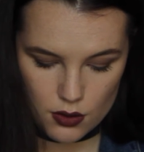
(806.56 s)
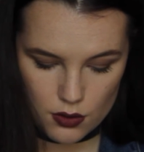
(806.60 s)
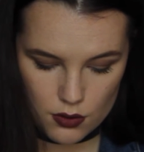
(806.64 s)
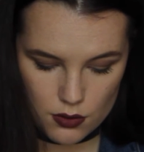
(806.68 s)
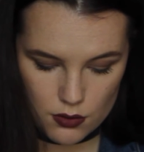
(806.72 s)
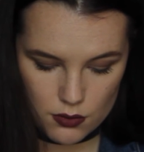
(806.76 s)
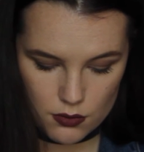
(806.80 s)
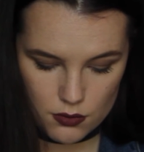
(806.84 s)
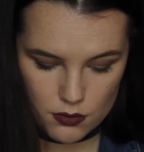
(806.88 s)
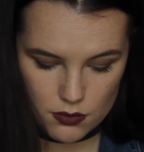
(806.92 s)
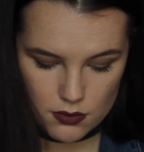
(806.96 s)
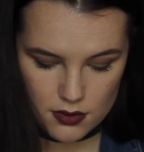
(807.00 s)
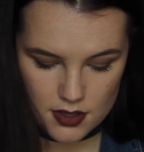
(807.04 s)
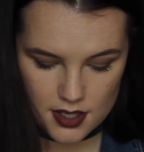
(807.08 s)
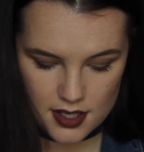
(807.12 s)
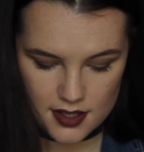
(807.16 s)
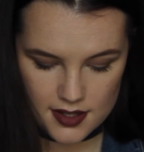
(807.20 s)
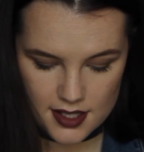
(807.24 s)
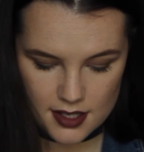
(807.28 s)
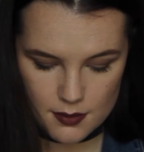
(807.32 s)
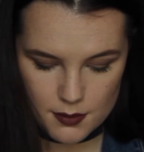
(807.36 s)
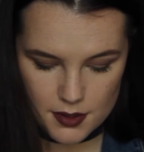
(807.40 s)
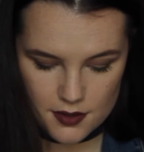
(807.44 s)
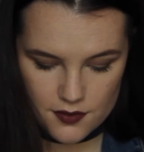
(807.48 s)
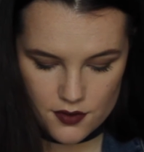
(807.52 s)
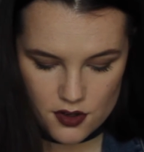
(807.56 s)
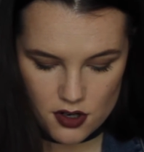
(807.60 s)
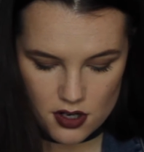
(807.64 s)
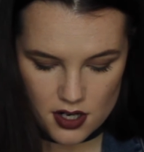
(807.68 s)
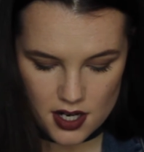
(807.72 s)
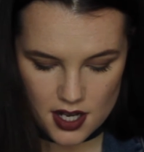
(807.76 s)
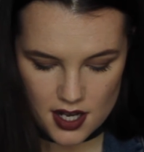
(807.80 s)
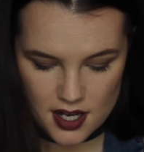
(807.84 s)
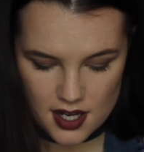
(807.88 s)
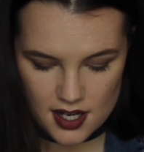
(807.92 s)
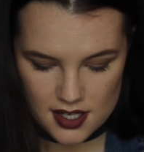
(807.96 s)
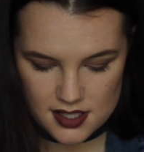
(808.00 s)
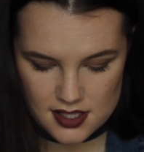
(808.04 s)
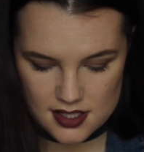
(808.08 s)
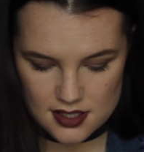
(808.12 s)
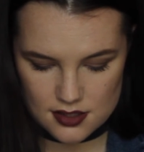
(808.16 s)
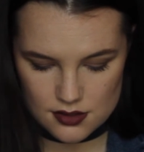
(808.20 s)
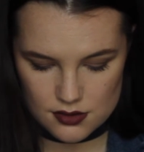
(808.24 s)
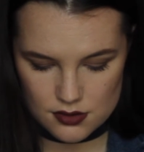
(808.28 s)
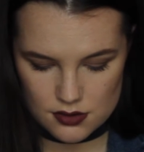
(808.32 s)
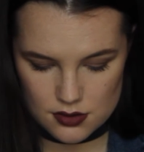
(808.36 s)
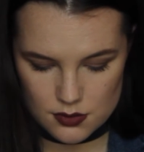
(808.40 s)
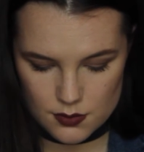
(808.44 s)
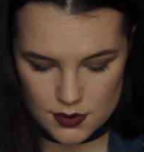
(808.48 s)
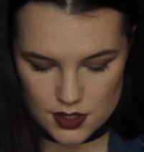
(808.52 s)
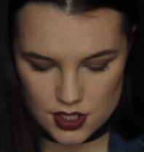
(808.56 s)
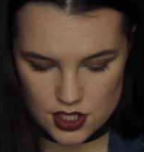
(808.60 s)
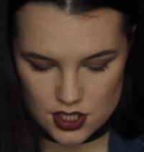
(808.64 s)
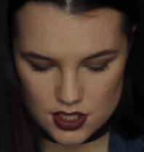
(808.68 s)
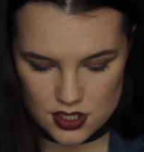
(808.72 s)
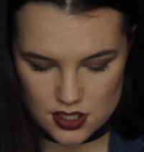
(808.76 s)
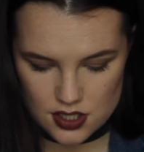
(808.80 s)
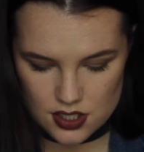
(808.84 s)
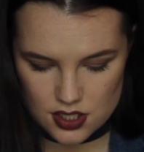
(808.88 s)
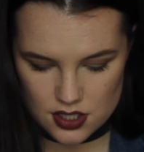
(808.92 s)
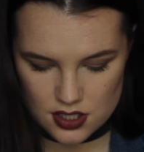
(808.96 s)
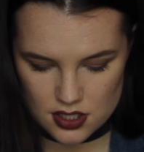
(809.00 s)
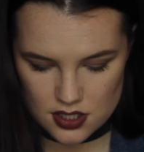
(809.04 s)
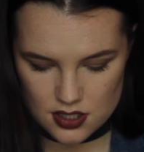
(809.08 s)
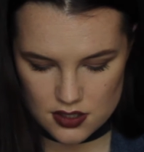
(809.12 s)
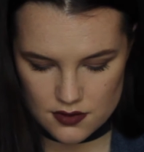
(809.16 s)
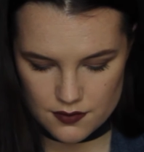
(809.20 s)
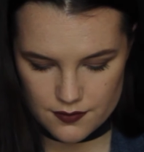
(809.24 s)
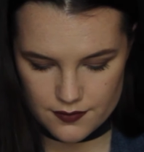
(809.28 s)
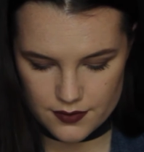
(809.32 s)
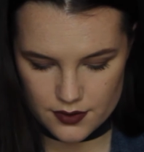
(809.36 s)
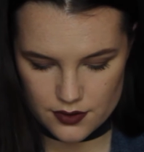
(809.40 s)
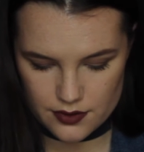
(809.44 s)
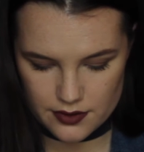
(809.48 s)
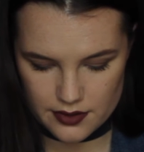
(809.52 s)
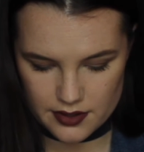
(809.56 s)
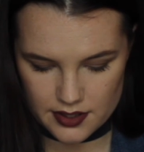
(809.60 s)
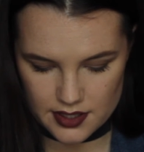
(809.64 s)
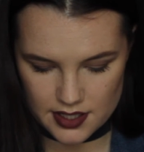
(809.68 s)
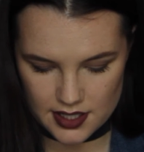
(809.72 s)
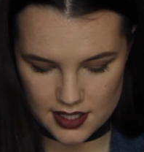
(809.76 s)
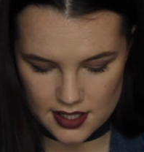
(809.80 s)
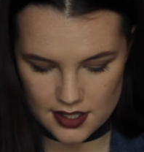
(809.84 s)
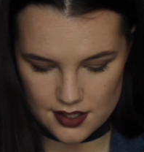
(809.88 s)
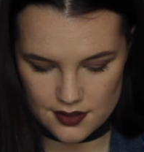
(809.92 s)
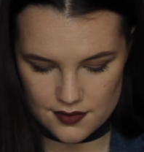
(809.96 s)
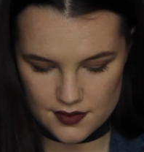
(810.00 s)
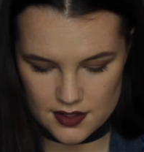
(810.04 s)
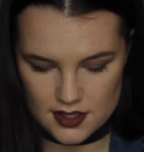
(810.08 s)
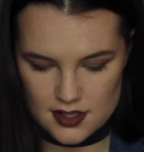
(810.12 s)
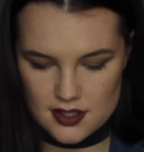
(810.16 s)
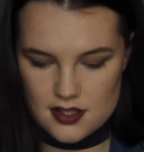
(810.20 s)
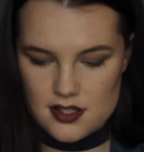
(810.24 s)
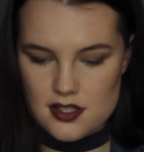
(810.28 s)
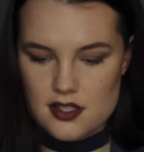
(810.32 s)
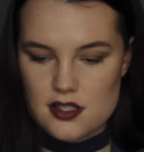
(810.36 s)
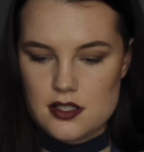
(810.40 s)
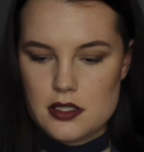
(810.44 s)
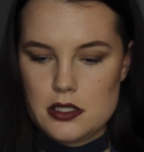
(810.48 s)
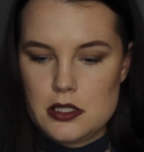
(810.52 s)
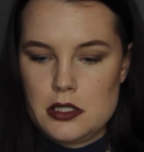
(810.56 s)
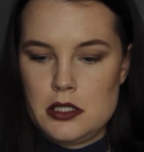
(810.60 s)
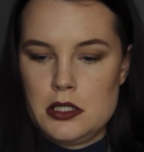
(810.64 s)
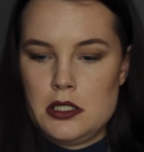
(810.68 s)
Oh, and then we've got Hustle, which is just fallen out of its